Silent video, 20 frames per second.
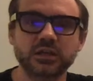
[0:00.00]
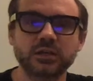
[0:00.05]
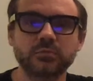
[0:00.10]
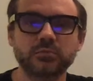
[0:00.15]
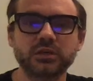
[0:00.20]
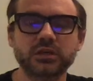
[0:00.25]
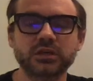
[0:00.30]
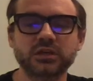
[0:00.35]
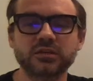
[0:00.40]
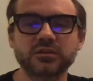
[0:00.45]

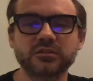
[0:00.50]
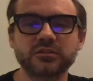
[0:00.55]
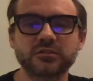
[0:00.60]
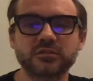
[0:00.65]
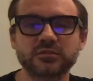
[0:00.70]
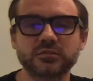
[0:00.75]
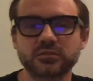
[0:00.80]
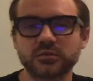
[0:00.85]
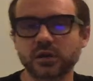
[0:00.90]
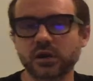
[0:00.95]

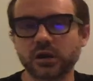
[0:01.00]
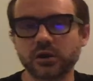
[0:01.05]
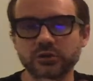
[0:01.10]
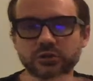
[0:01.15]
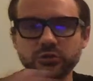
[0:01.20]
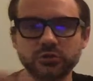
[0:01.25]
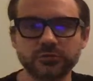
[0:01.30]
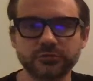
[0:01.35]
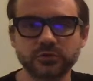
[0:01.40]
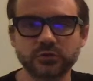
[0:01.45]
because our
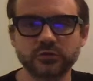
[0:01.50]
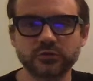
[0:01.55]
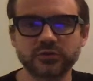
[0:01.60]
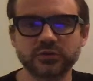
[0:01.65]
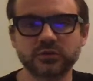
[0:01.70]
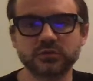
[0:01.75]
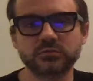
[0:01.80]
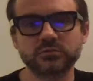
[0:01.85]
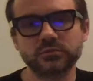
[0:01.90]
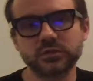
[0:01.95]

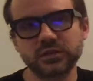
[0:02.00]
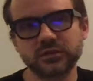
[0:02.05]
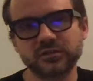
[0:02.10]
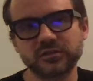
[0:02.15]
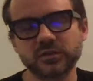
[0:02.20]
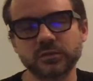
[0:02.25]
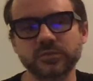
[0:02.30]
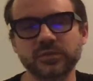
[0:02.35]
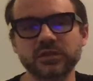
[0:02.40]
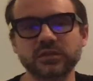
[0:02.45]
universe is
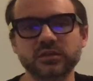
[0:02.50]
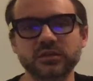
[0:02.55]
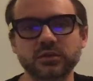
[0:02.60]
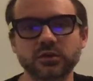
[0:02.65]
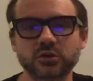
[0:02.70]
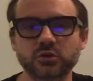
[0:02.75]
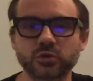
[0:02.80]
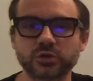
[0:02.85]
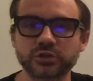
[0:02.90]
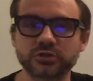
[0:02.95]
something,
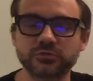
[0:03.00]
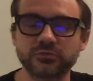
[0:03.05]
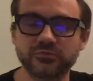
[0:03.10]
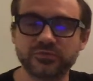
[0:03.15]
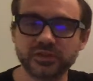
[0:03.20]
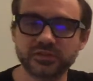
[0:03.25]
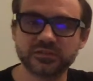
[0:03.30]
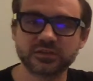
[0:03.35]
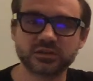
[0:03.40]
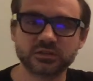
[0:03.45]
according to
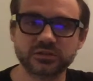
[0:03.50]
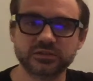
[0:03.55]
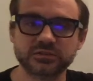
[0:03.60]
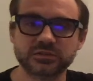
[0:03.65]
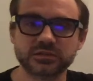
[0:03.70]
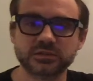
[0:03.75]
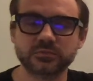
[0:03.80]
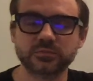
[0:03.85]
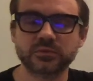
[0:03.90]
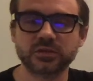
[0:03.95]

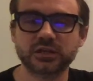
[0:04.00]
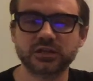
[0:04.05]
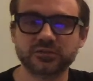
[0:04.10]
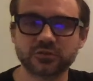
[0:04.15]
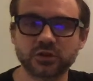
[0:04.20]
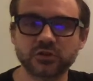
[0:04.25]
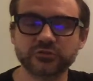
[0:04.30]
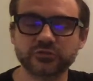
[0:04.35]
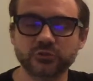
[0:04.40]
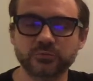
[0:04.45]
physicalism, that is
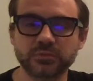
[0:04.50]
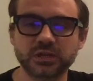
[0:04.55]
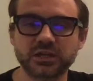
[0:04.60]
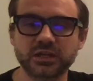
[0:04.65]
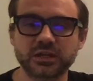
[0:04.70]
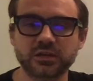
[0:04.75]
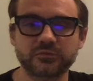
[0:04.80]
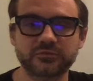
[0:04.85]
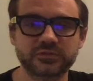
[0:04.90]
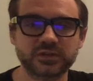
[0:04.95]
also made
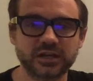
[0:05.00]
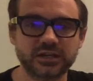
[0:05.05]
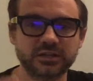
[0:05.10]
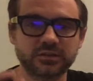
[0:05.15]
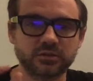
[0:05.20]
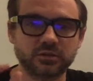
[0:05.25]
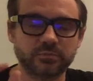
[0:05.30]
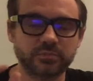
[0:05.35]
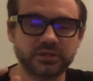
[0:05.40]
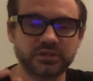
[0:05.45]
out of tiny
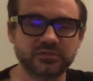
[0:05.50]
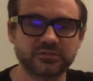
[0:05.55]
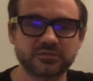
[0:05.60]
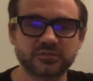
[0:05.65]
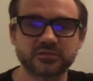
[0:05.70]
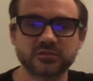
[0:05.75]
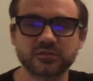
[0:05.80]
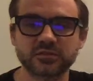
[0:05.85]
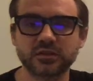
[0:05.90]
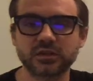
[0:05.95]
little
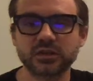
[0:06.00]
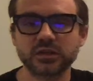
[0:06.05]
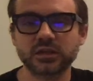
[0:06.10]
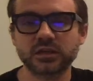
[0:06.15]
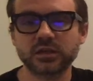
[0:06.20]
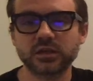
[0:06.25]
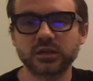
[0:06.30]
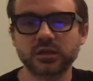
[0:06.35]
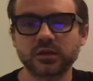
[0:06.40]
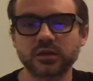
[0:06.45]
pieces.
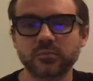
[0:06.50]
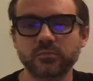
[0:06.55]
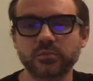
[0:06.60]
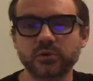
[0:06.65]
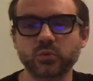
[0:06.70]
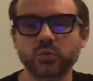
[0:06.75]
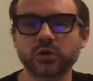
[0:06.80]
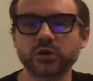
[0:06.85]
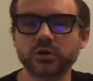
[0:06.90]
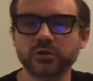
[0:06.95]

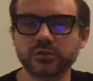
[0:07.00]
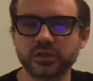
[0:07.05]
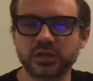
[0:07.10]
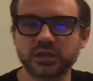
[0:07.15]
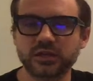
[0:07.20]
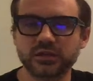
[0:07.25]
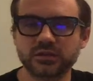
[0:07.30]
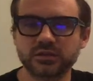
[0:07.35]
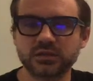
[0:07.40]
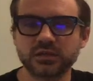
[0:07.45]
But what are
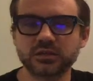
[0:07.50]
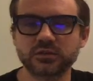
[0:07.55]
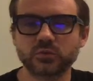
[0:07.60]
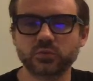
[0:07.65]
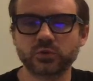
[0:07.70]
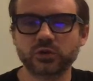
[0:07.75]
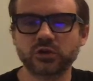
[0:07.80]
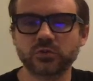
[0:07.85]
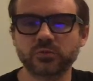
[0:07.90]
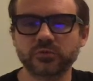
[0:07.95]
they in the
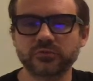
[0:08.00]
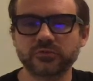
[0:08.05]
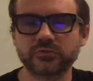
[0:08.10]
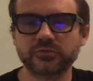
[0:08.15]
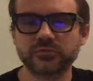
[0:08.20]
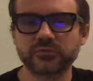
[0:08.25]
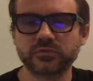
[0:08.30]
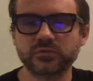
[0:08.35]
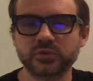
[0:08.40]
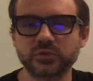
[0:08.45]
realm of
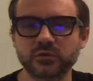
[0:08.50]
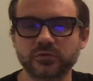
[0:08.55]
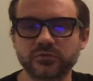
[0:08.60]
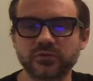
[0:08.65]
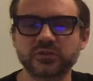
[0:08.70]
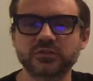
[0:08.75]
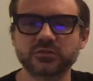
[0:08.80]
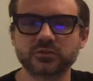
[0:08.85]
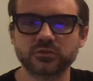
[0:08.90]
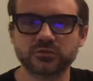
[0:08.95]
the
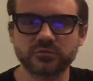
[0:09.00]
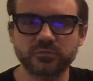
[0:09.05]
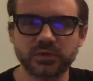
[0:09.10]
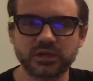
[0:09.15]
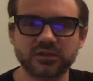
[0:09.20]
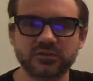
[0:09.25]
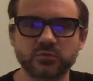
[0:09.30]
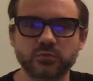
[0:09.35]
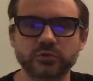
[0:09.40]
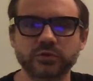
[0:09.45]
physical
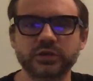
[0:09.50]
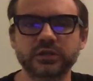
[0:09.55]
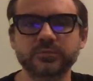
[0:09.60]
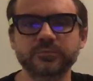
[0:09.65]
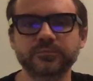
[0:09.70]
space we're in?